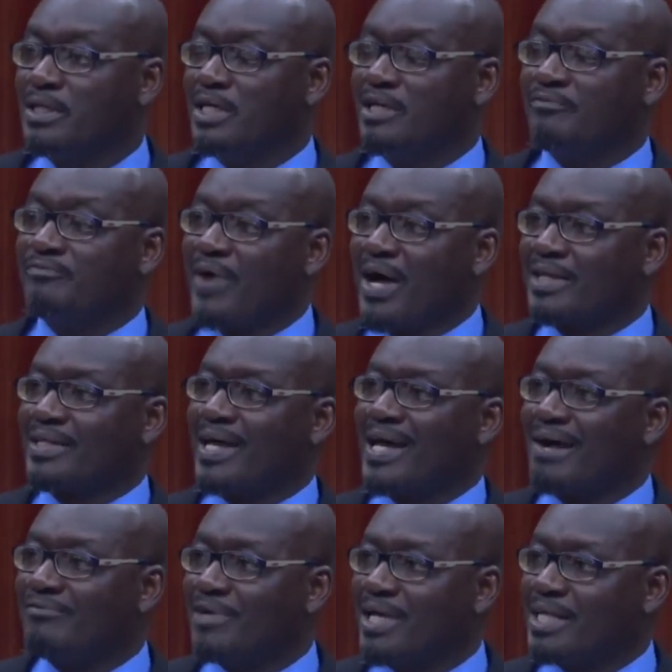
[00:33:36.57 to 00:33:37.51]
In fact,
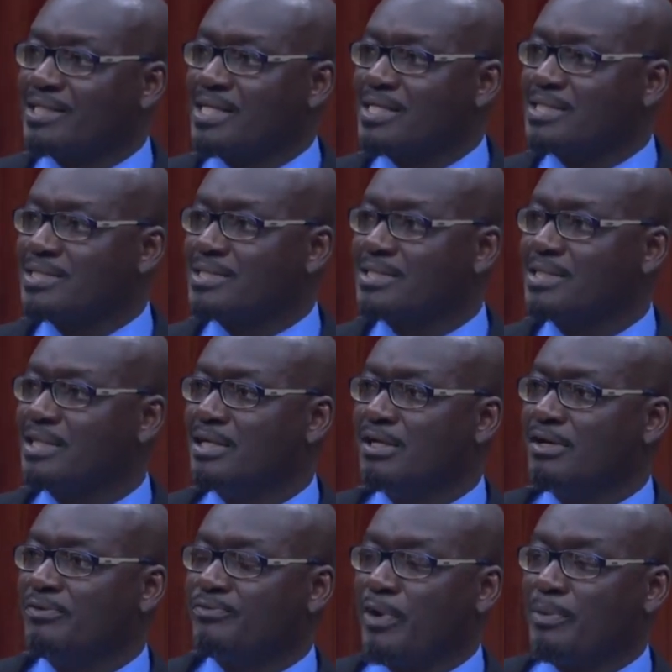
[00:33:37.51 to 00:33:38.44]
I have letters
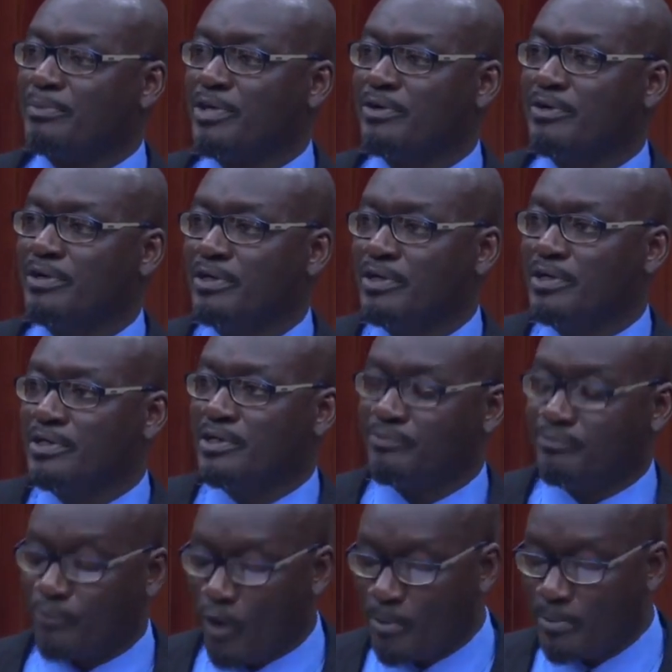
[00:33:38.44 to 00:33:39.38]
from the
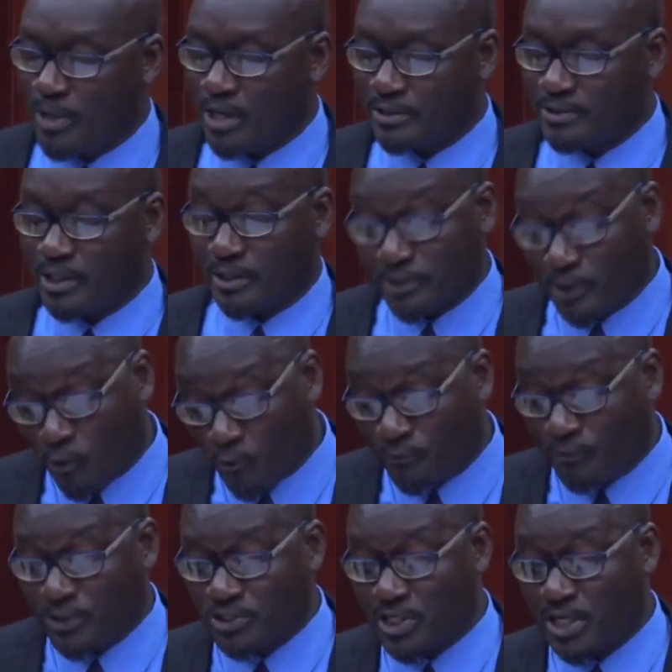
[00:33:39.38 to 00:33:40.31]

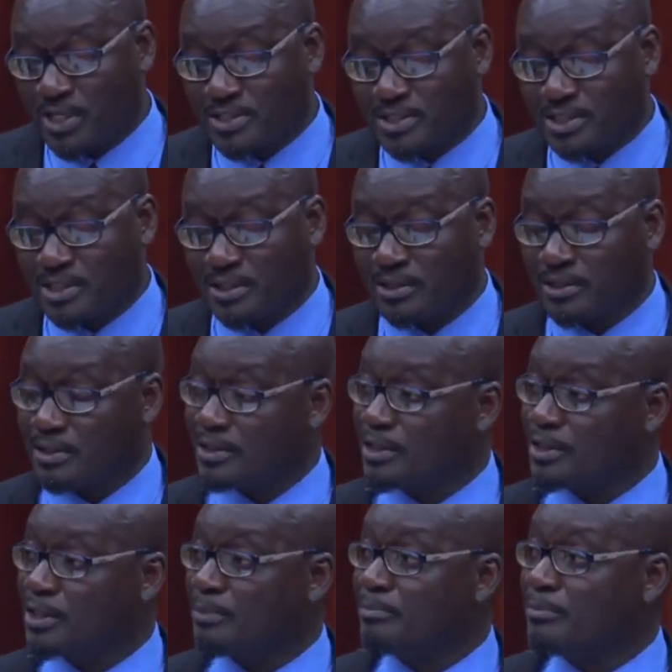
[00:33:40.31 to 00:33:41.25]
officials in
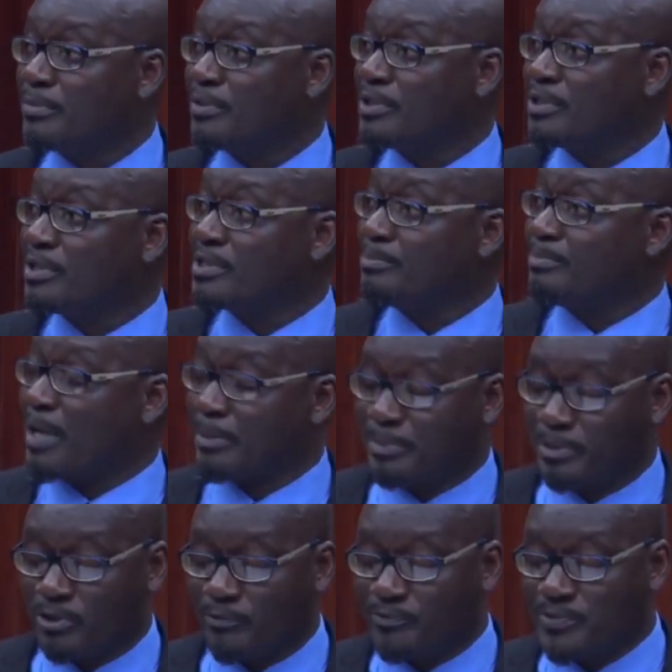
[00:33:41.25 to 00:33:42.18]
the
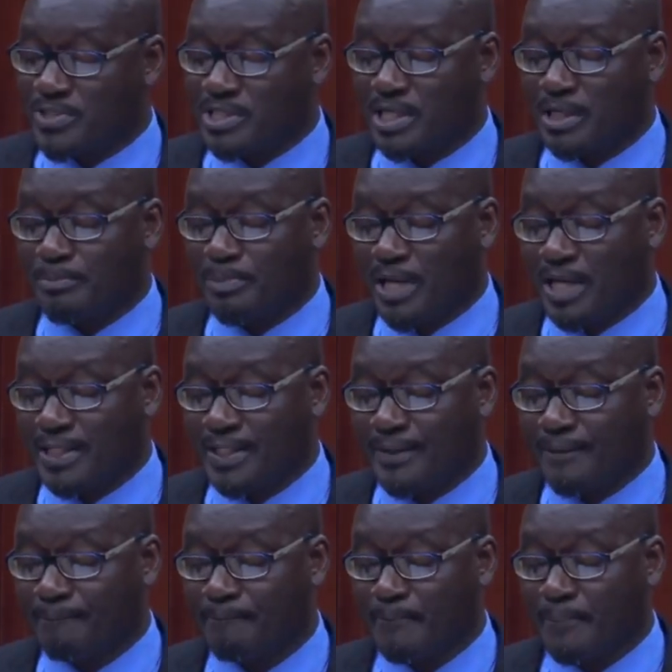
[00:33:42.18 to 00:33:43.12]
Department of Physical
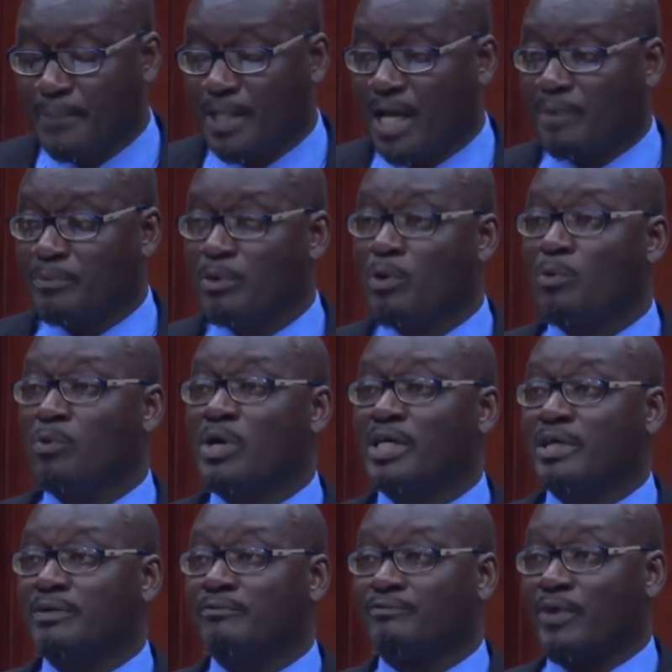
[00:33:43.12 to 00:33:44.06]
Planning, and we were
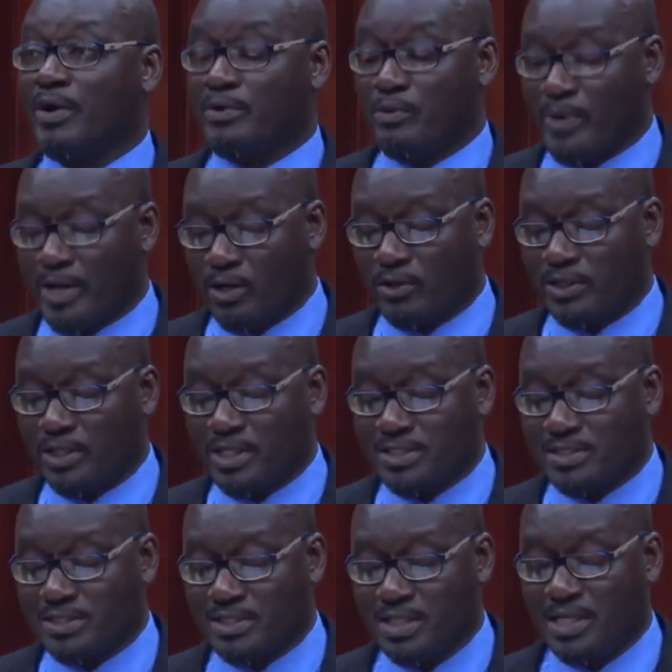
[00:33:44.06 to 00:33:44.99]
working very well on
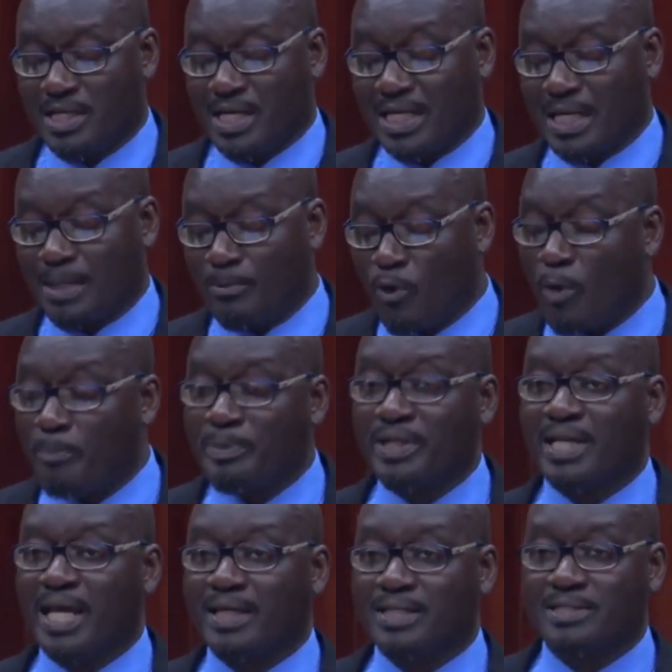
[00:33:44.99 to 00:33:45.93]
this, and I'm
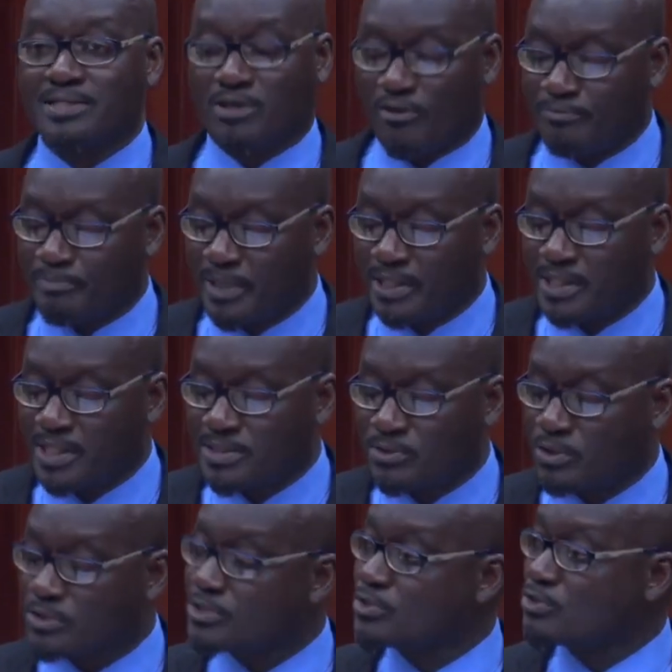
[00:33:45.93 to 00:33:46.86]
hoping that this government does
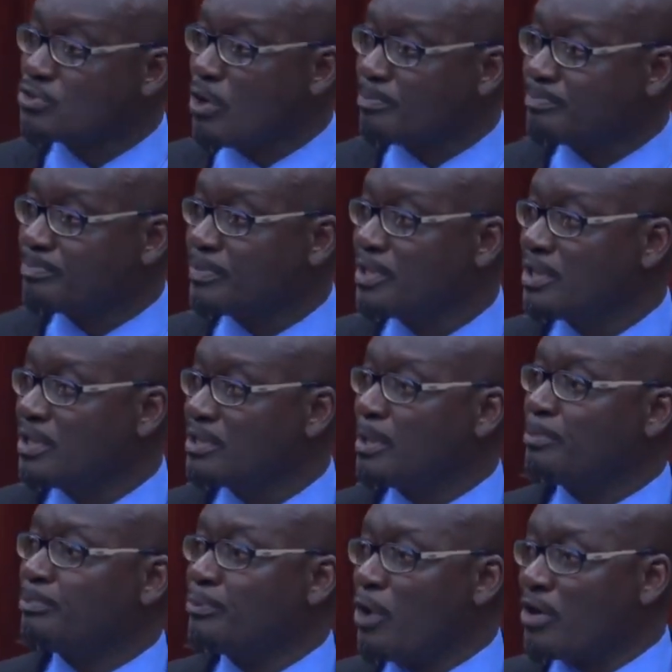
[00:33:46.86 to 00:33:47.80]
not stop
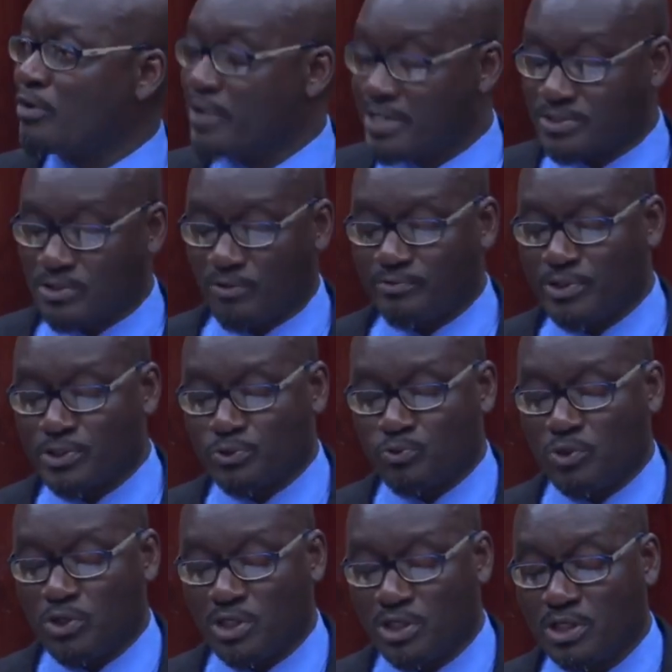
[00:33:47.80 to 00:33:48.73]
the progress of this
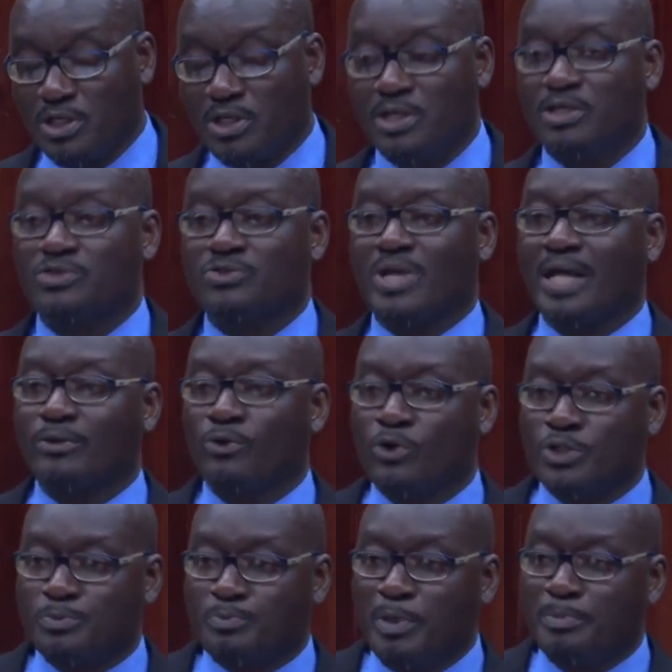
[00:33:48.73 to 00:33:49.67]
work so that
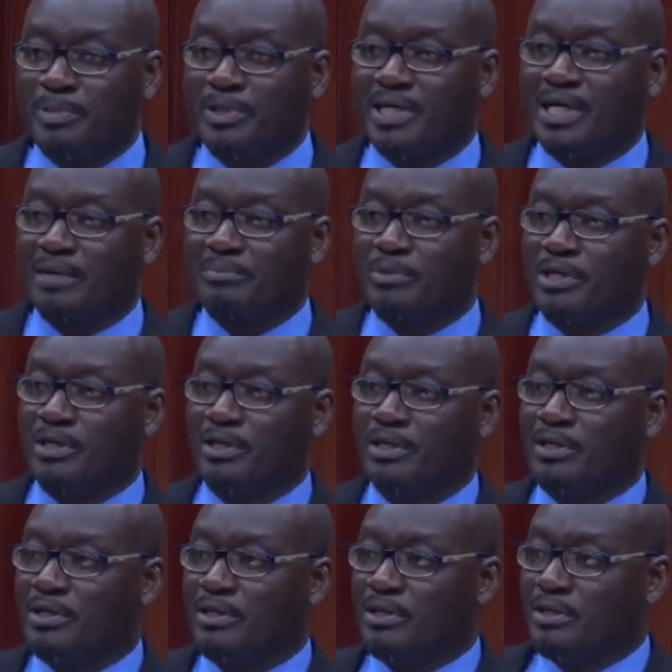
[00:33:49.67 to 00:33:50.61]
those people can be
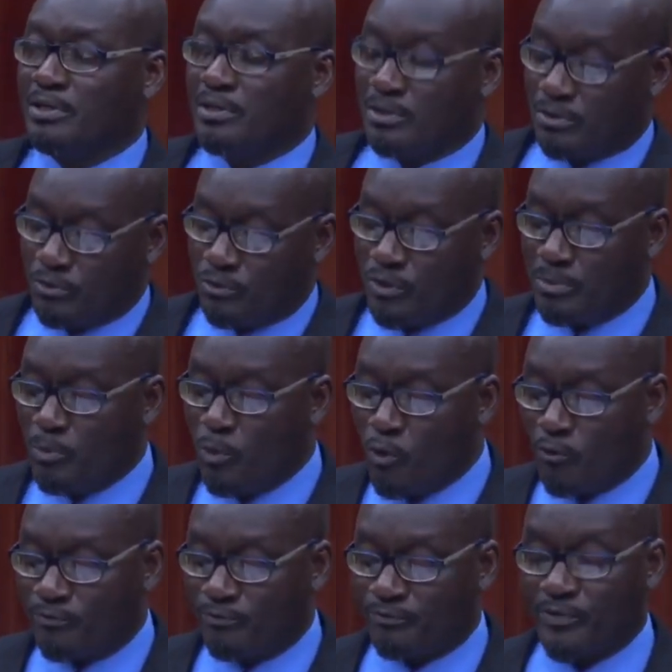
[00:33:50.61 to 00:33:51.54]

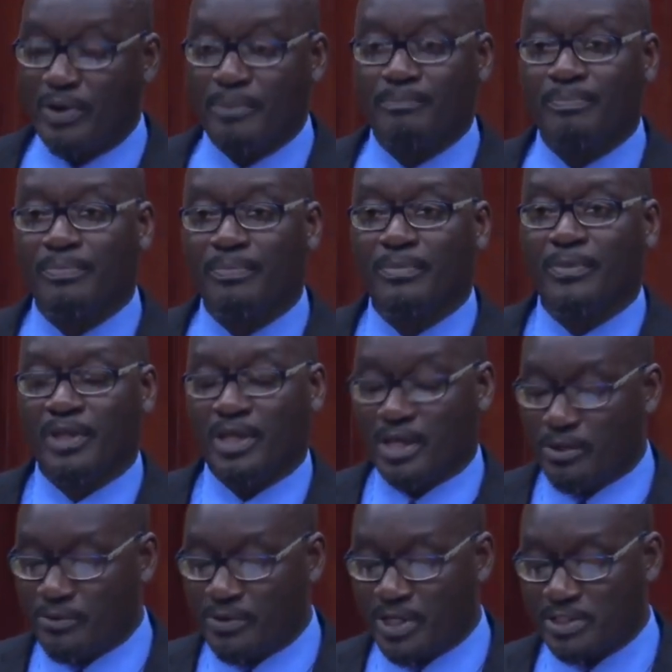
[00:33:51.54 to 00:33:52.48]
removed from
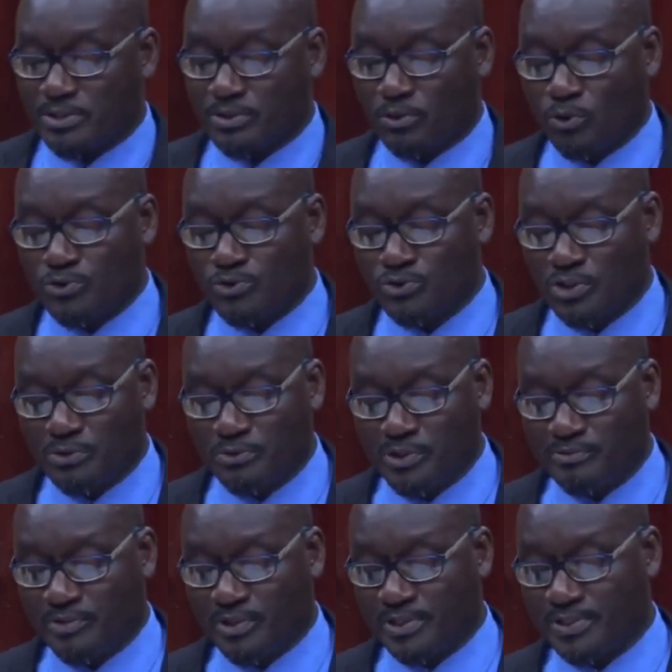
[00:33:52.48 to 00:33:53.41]
areas close to the
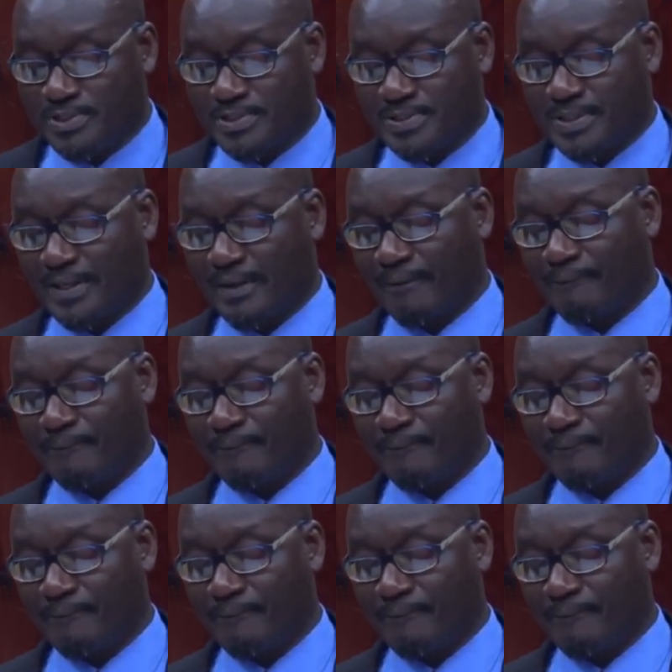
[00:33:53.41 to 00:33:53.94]
rivers.